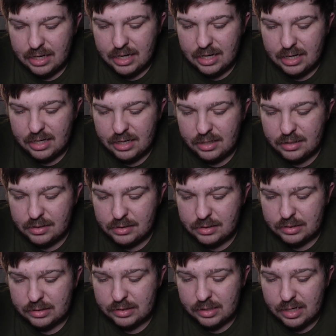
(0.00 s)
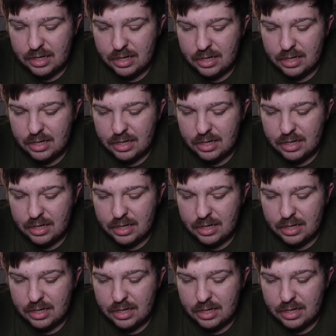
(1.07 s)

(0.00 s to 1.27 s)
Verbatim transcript: it is